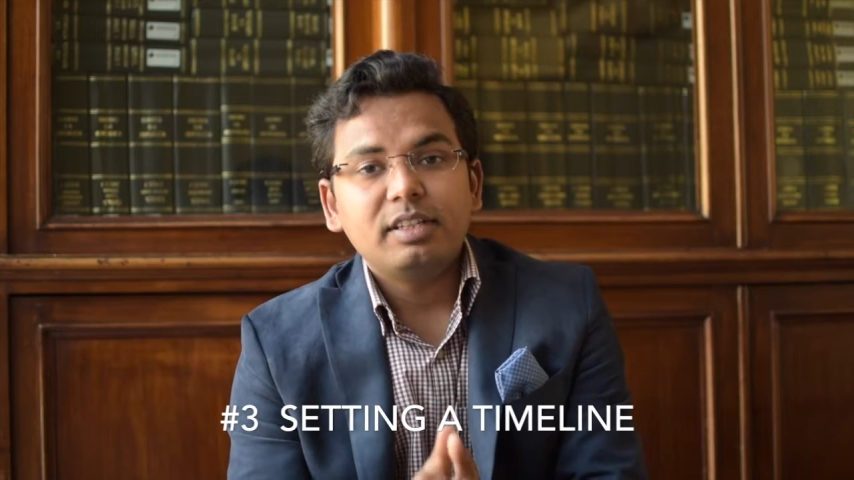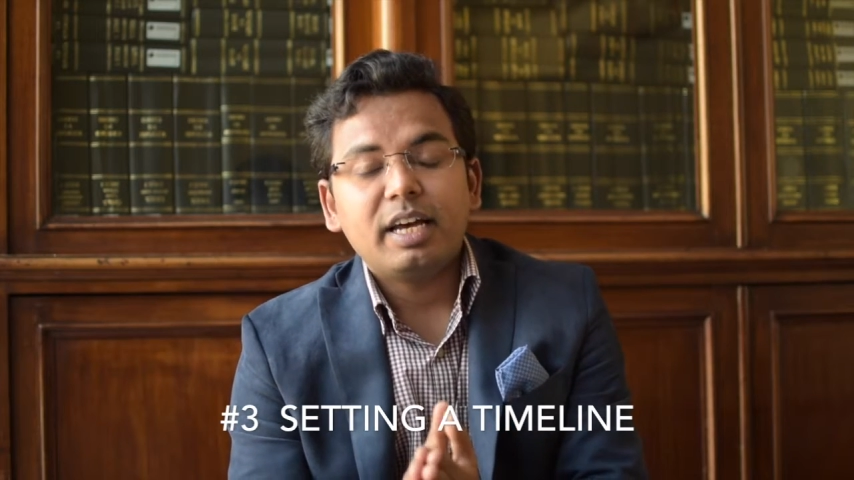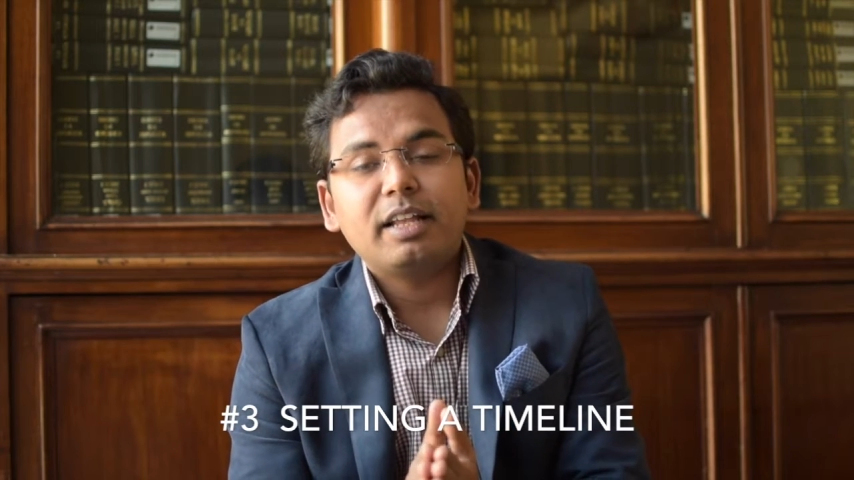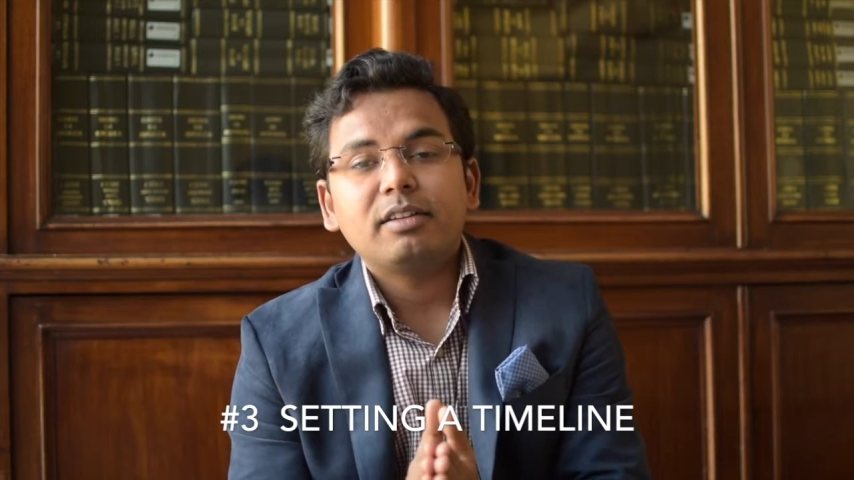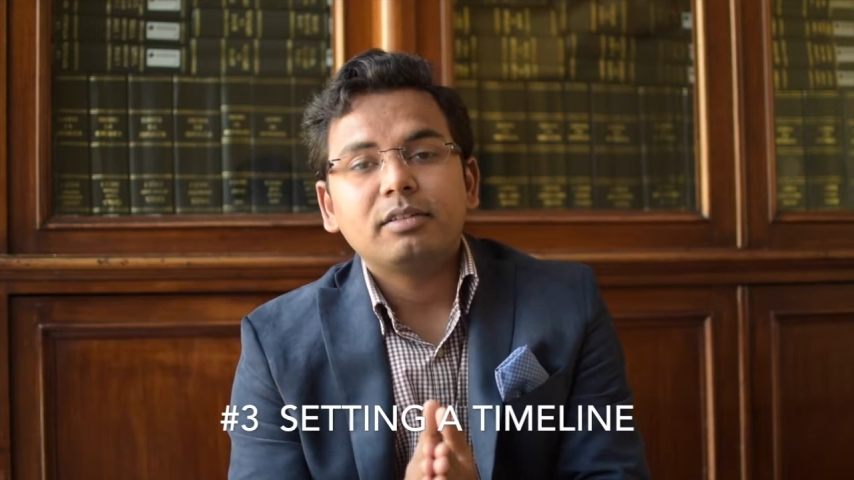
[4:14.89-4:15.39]

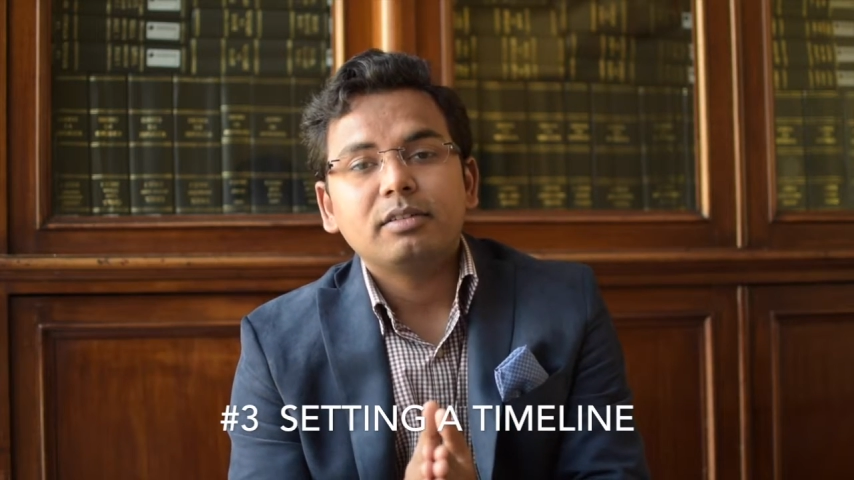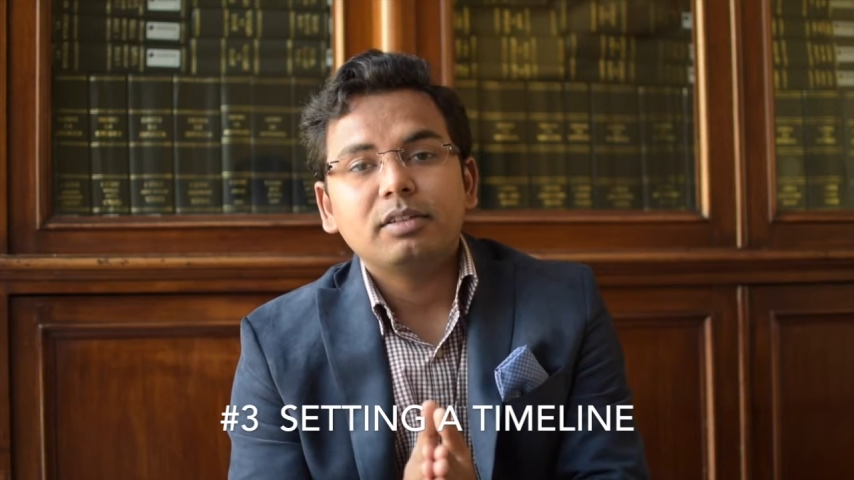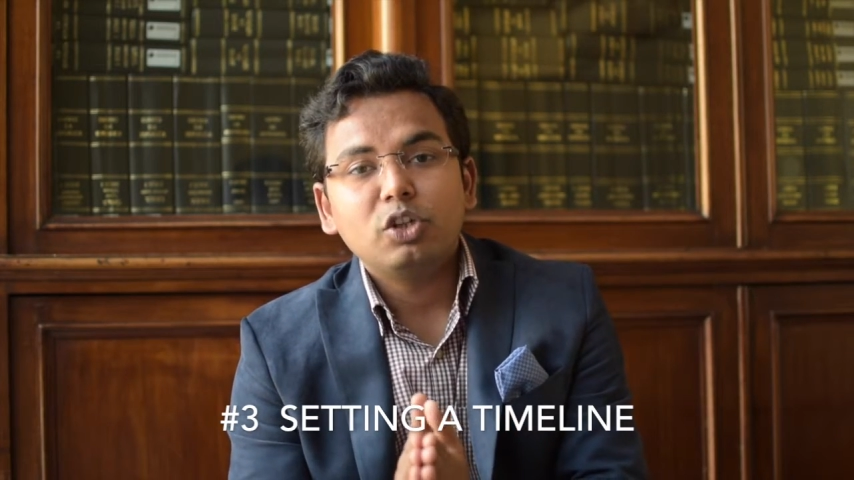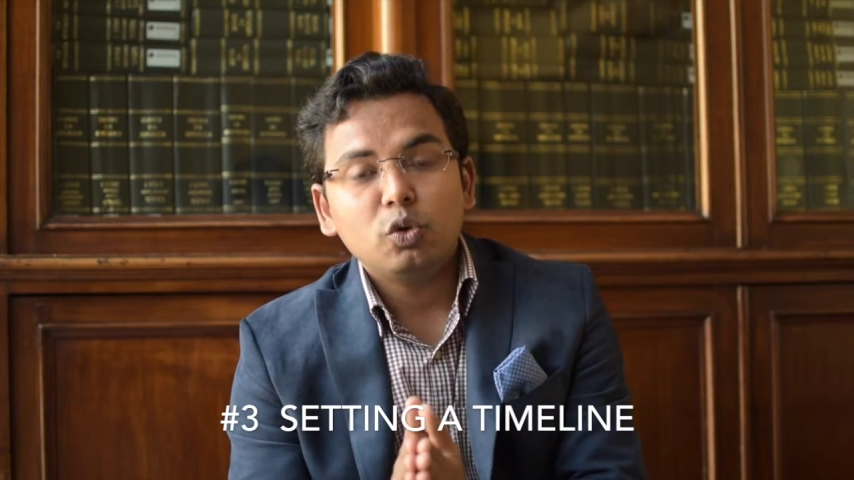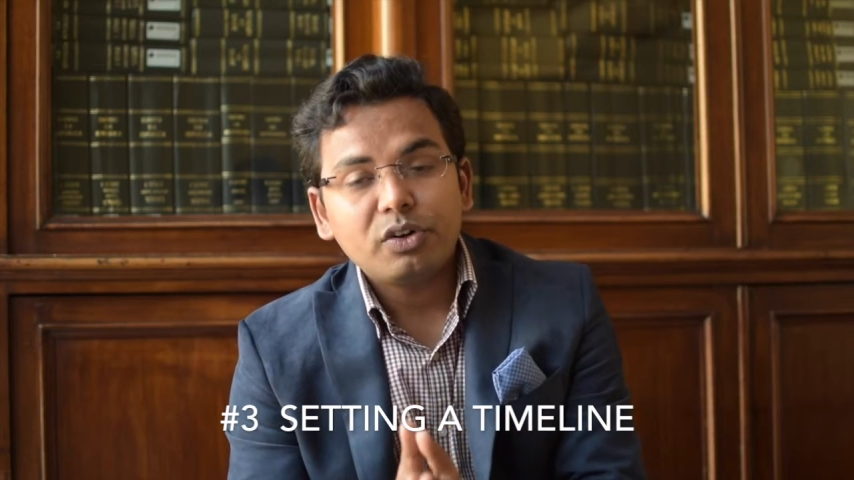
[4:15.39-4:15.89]
that the
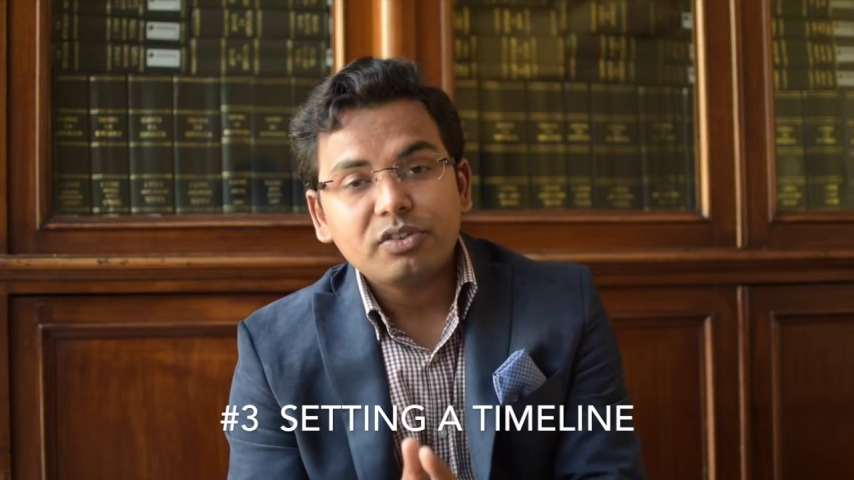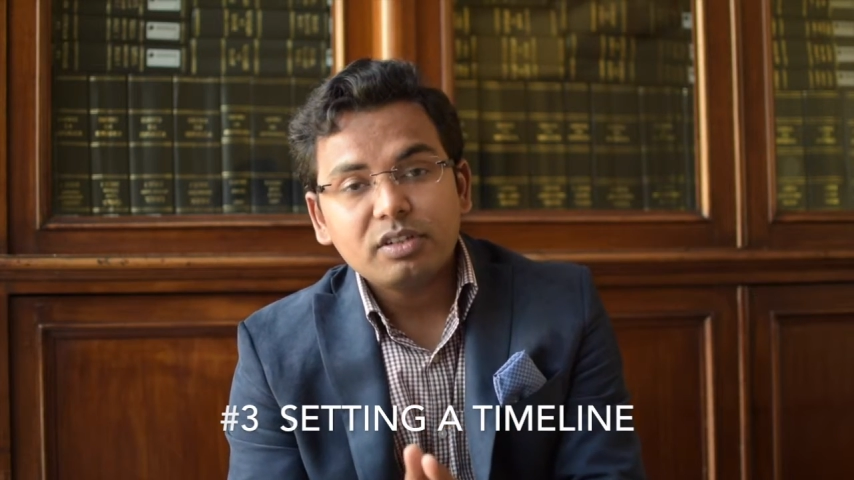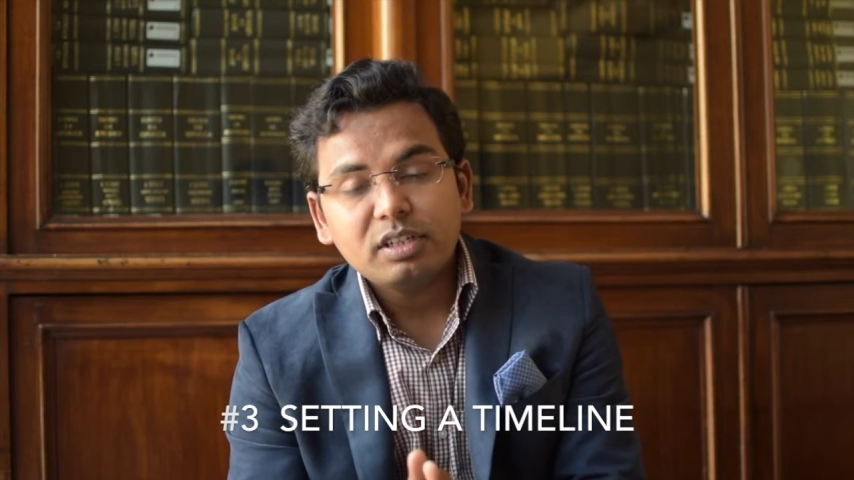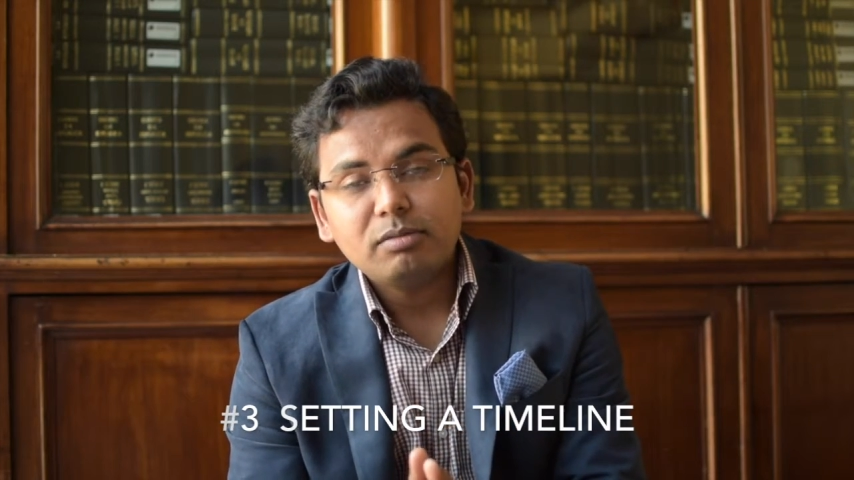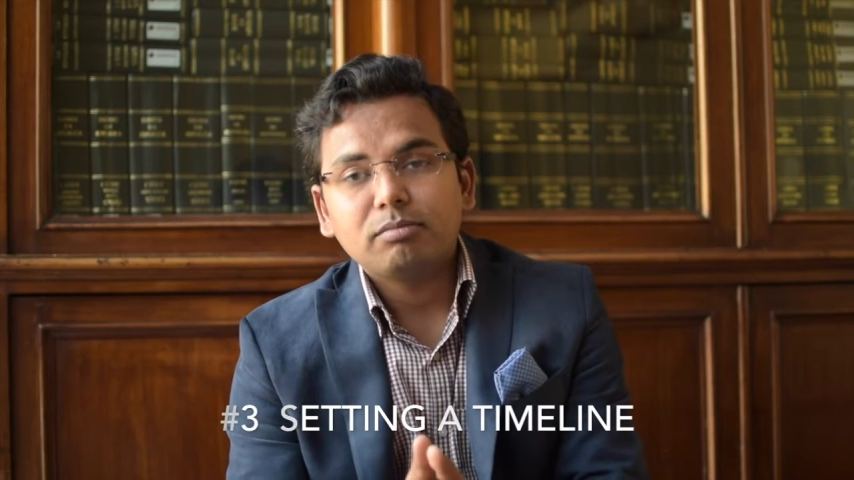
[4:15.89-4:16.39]

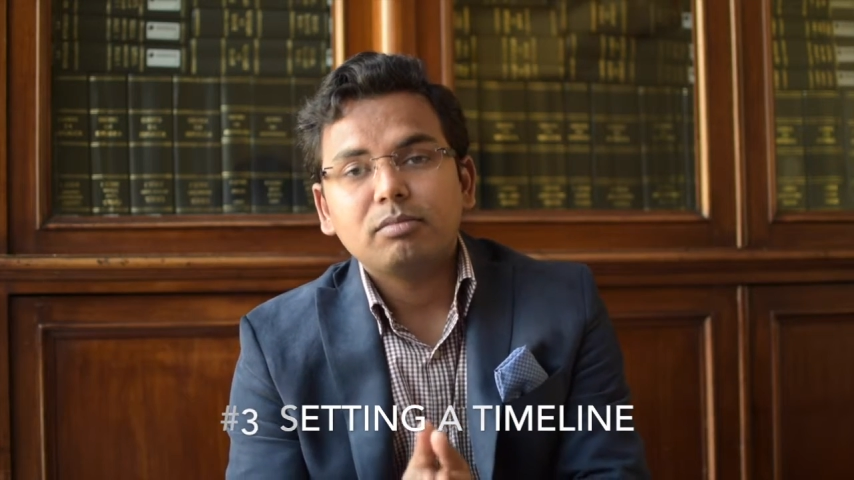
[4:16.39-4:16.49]
university